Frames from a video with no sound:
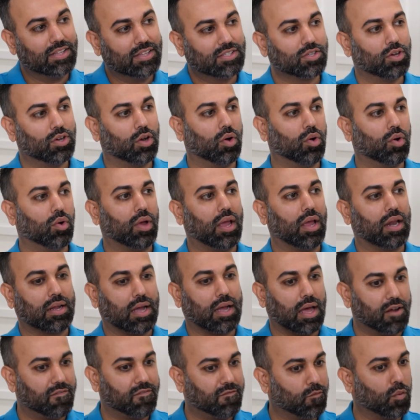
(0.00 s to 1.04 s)
So it
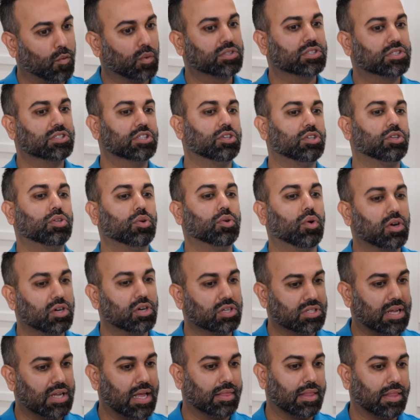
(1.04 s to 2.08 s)
kind of forces you to
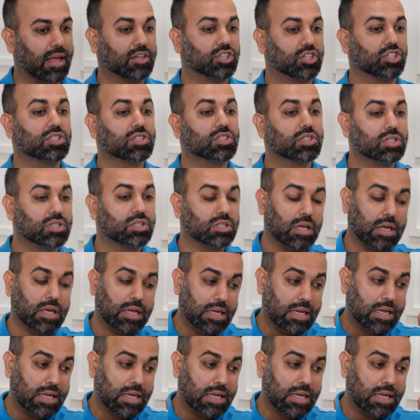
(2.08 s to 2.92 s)
understand that just because